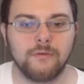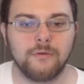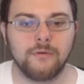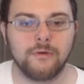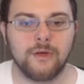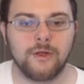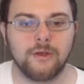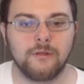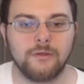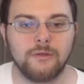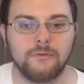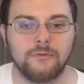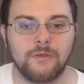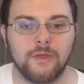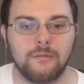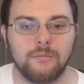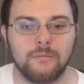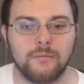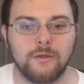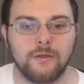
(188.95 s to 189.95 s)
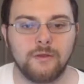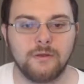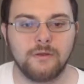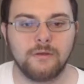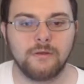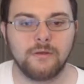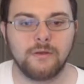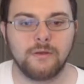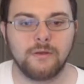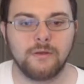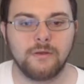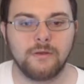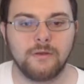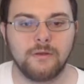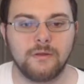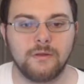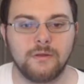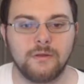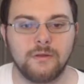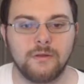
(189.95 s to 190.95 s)
You gotta use that money to
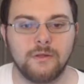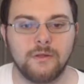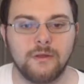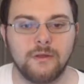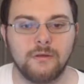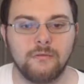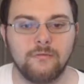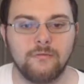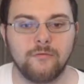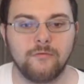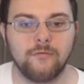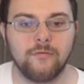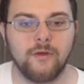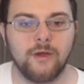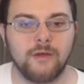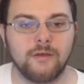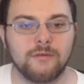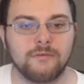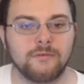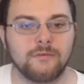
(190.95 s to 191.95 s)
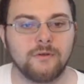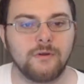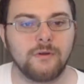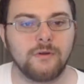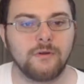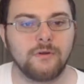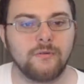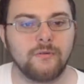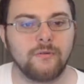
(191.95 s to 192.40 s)
get even faster.